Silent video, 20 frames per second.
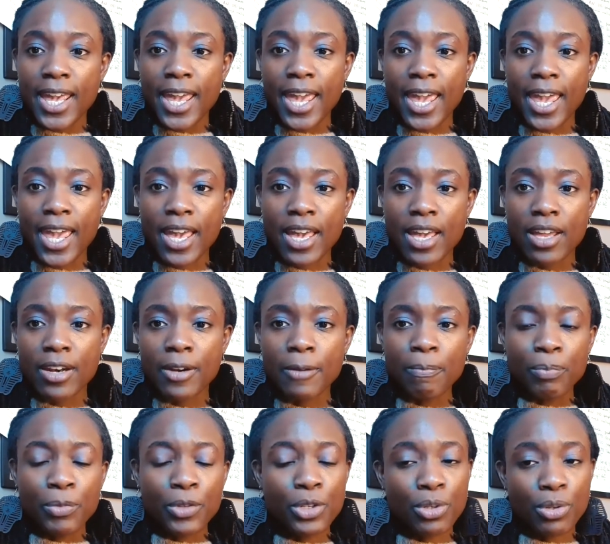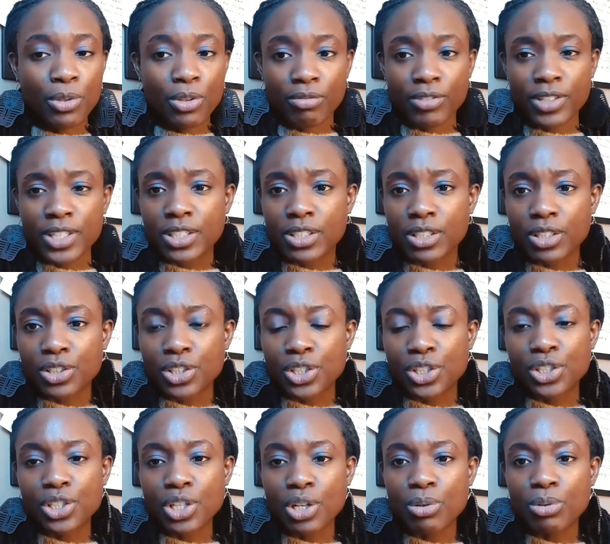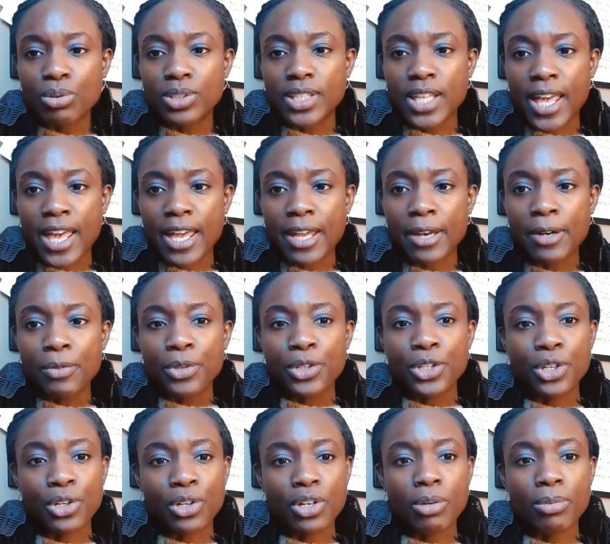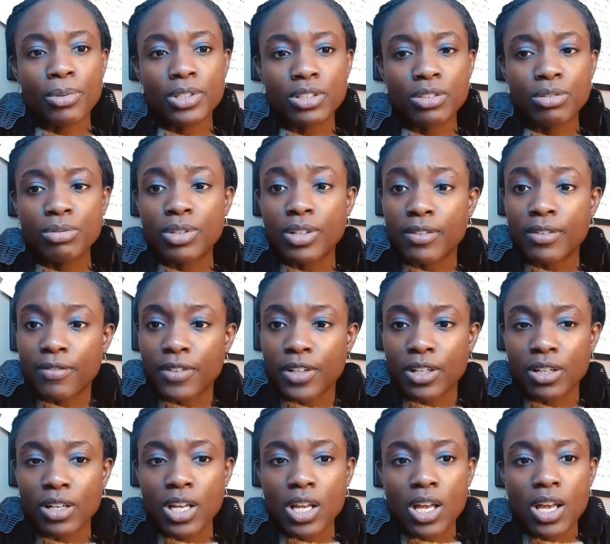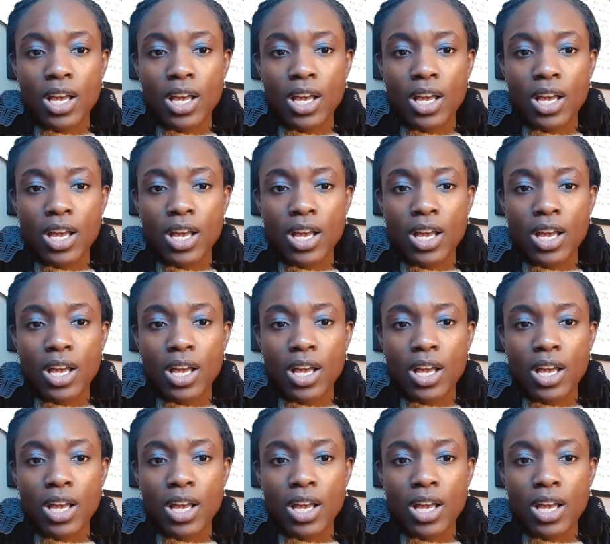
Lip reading: And, the research shows that you're going to convert